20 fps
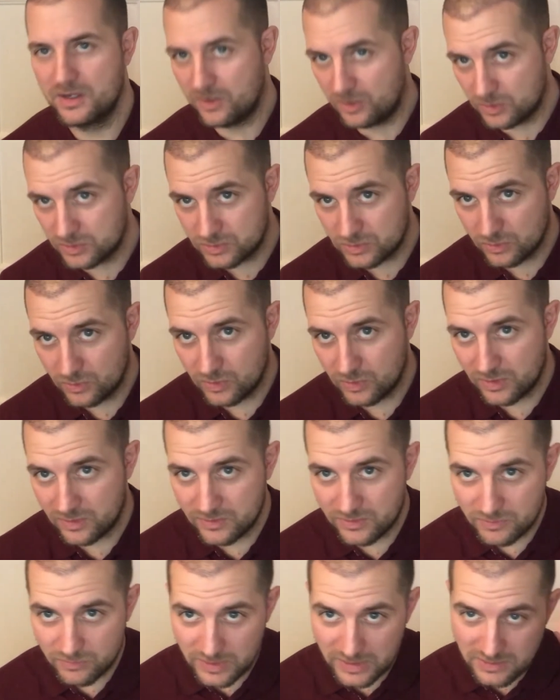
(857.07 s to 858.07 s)
Also,
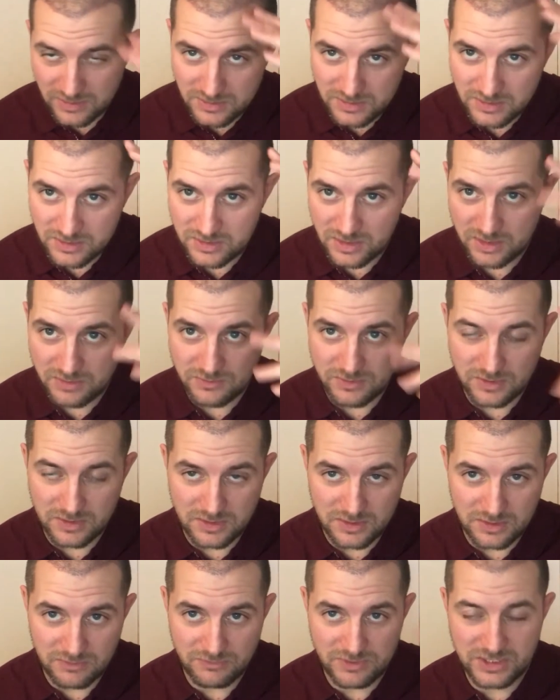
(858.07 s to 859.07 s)
the redness is
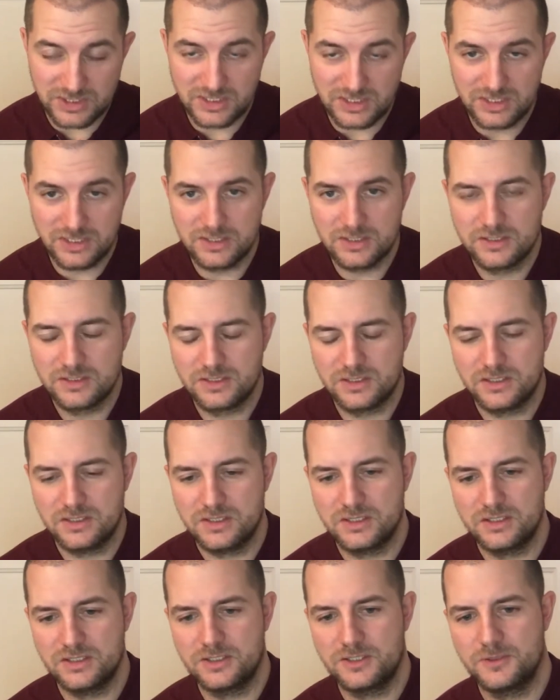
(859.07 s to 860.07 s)
gonna recede
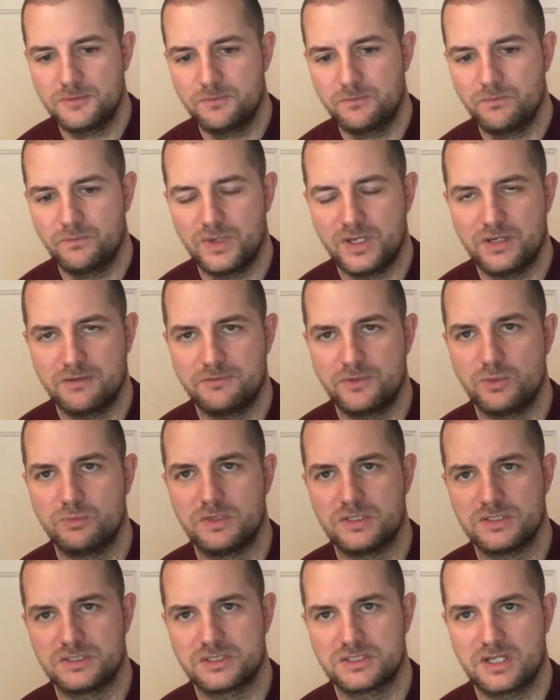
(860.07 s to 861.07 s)
in a few
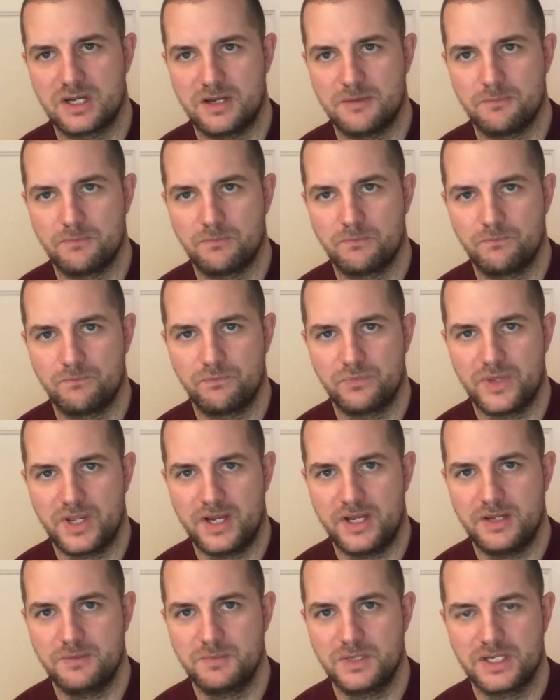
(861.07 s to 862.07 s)
months' time.
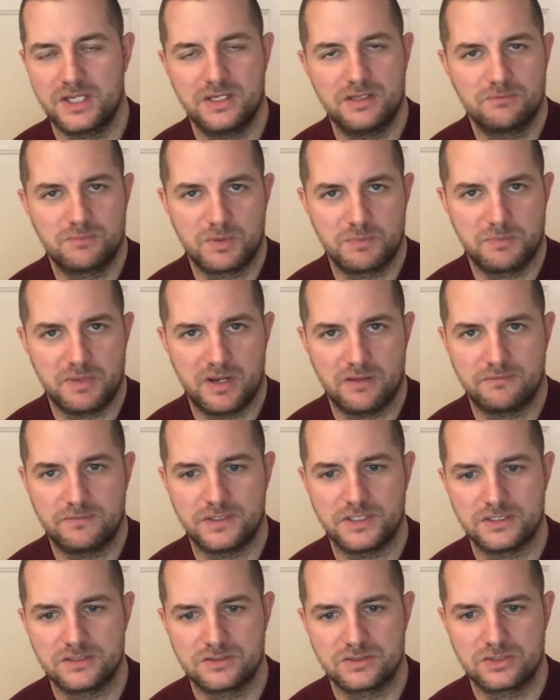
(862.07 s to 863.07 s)
I am again prepared
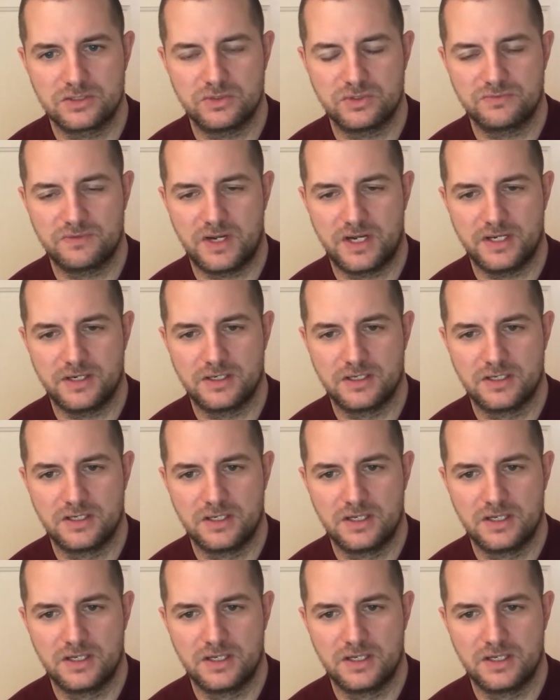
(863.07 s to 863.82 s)
for this, so it's fine.